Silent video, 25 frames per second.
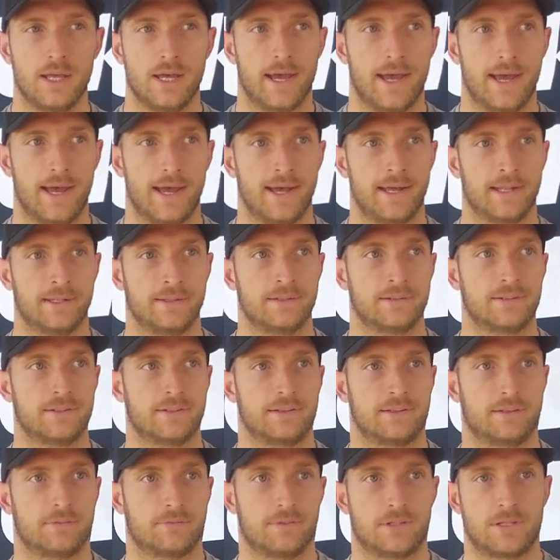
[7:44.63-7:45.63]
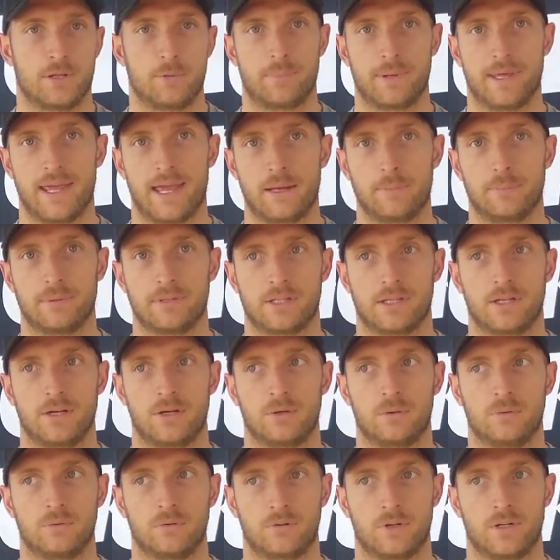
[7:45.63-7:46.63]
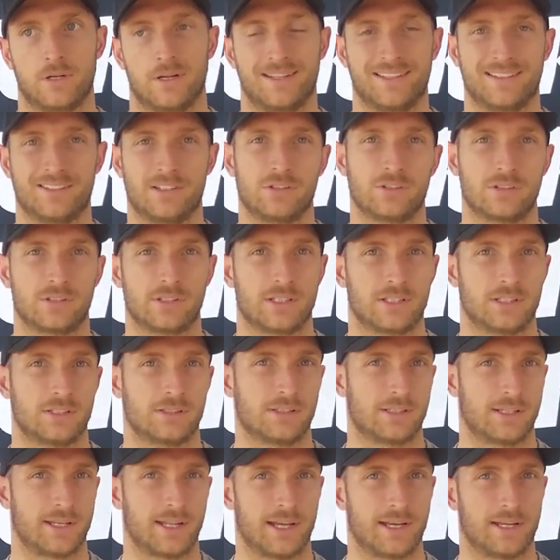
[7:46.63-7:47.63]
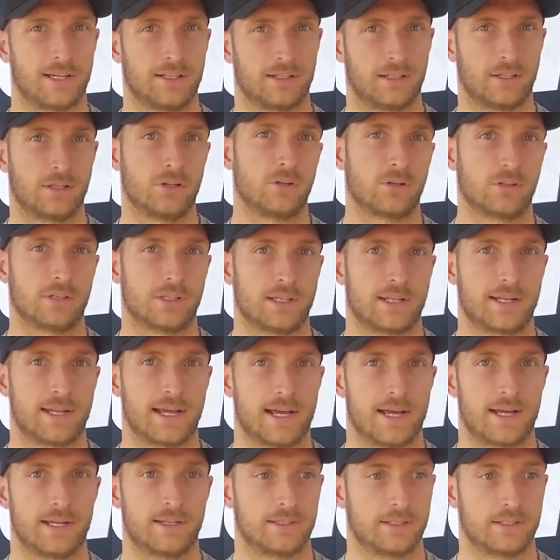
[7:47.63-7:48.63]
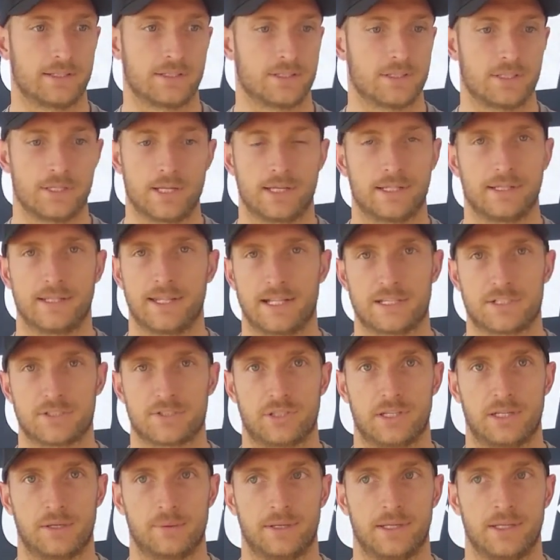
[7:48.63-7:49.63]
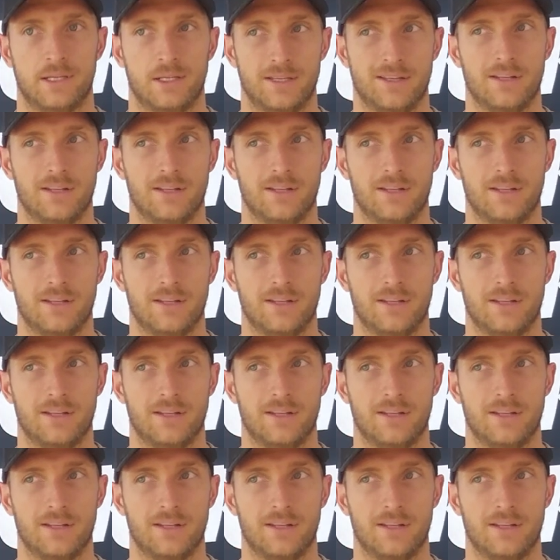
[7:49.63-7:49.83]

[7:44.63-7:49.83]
and to be able to go, right, I need to look at the data, and I look at the data, and you can tell straight away,